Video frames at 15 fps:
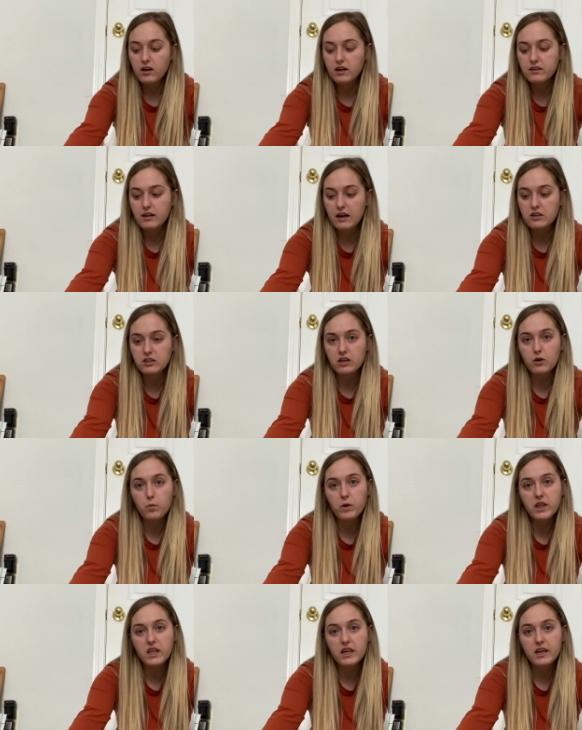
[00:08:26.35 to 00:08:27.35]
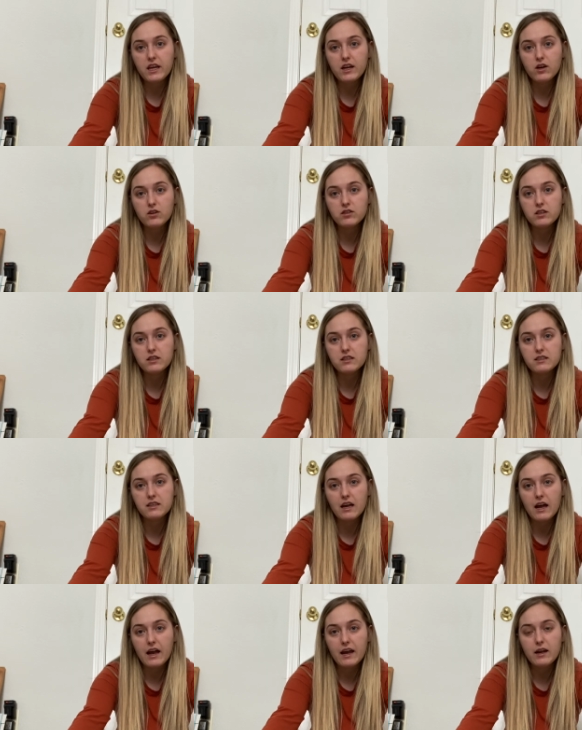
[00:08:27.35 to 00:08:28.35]
Attach like one thing here to the
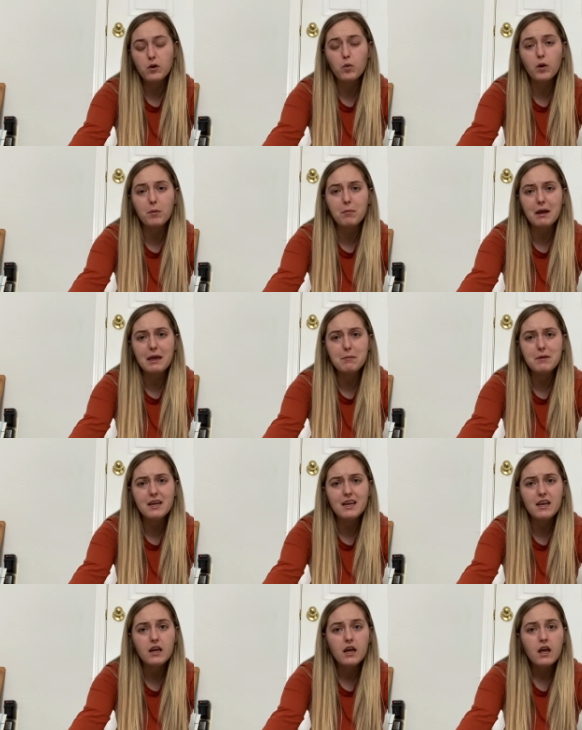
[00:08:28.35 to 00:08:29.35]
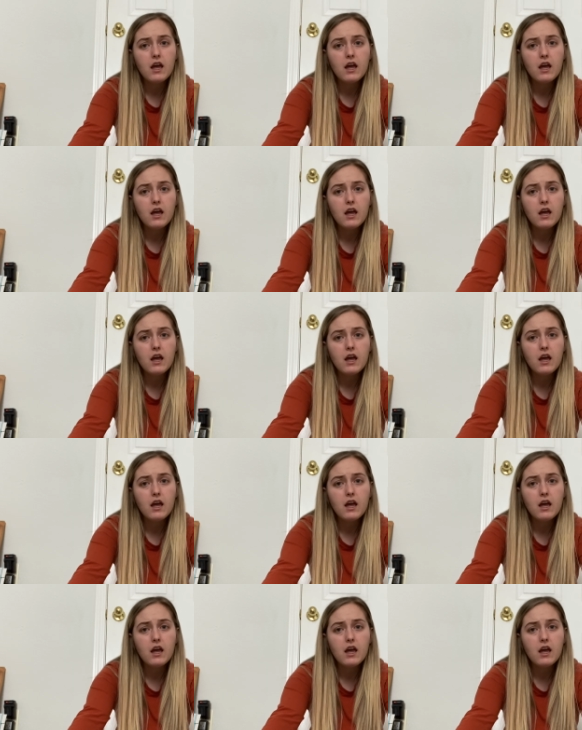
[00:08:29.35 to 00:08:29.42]
side, or maybe